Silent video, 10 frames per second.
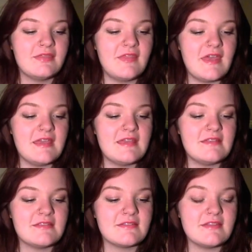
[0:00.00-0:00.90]

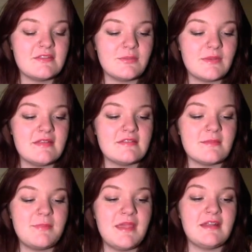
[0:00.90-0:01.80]
This one is
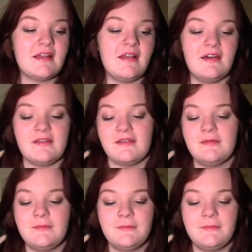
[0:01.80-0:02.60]
Pina Colada,